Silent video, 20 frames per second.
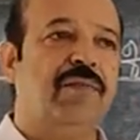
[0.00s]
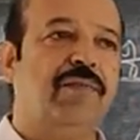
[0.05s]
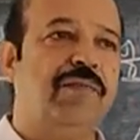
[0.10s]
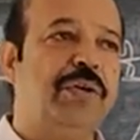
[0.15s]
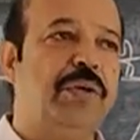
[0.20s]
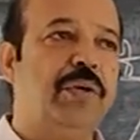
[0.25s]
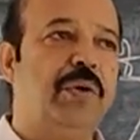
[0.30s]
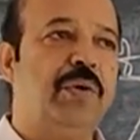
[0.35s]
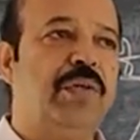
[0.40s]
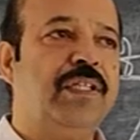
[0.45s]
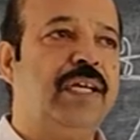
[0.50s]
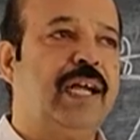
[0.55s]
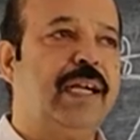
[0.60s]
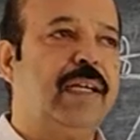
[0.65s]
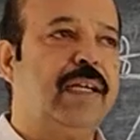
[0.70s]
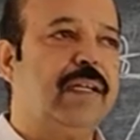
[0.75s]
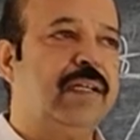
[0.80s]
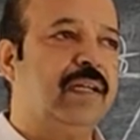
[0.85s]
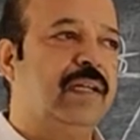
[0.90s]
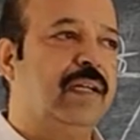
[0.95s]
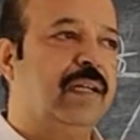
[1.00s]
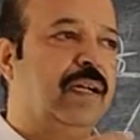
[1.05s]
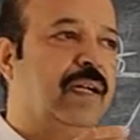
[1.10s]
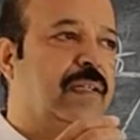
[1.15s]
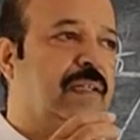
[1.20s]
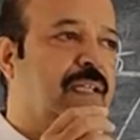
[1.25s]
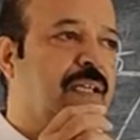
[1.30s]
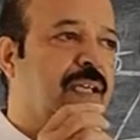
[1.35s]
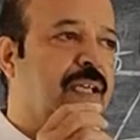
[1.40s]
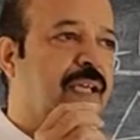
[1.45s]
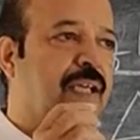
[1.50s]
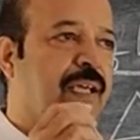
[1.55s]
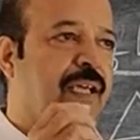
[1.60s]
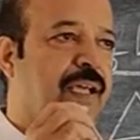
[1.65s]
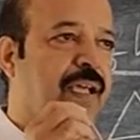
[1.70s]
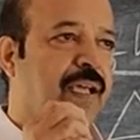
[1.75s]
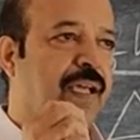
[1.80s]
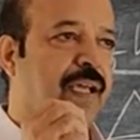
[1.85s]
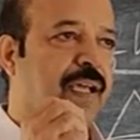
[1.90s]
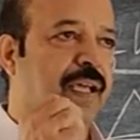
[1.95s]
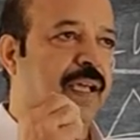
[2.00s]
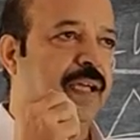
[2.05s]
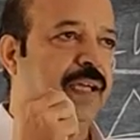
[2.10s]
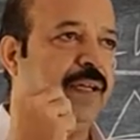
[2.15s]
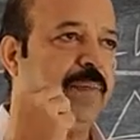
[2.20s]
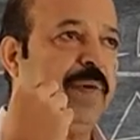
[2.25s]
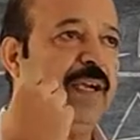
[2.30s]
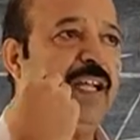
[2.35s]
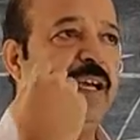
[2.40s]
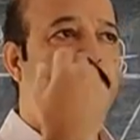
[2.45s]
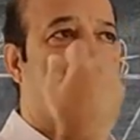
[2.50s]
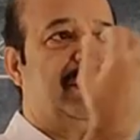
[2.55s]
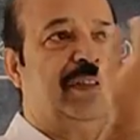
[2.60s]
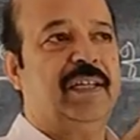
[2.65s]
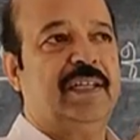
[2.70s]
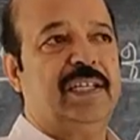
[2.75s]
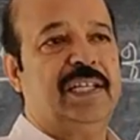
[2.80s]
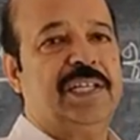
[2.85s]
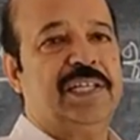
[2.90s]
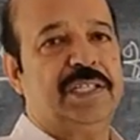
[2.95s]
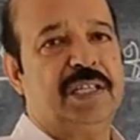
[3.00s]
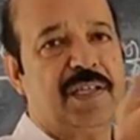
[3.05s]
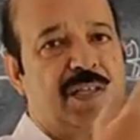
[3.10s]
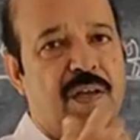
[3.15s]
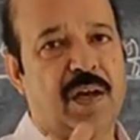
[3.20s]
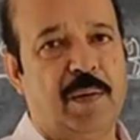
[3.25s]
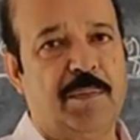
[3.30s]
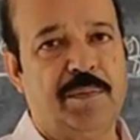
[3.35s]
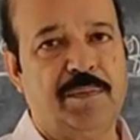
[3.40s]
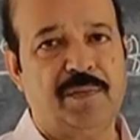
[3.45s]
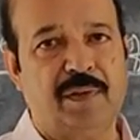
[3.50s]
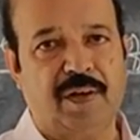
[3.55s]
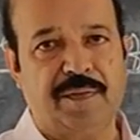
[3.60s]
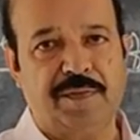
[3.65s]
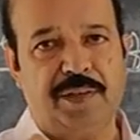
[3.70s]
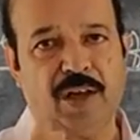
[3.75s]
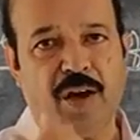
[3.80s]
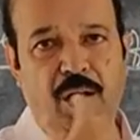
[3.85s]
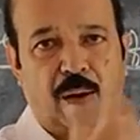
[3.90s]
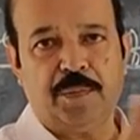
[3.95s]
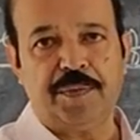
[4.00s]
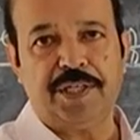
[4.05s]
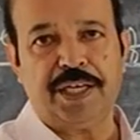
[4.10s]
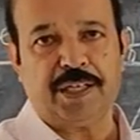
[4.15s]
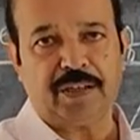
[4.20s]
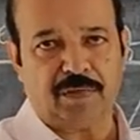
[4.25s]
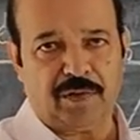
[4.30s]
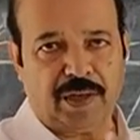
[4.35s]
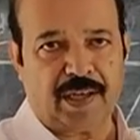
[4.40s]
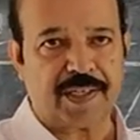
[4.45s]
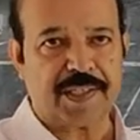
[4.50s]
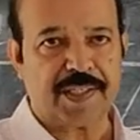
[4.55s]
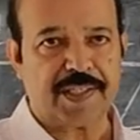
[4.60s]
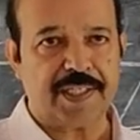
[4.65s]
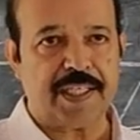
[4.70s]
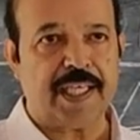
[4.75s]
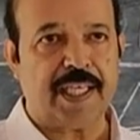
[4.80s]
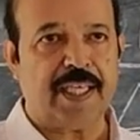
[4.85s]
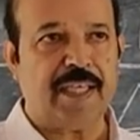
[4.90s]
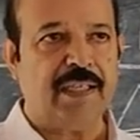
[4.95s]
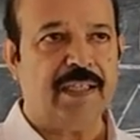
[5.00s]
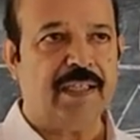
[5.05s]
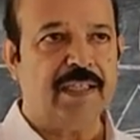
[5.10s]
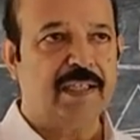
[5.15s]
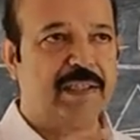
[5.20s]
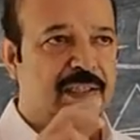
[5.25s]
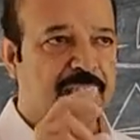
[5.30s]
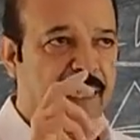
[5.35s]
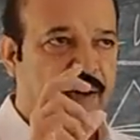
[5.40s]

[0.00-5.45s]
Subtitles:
we know that depending upon the distance of the object we are seeing,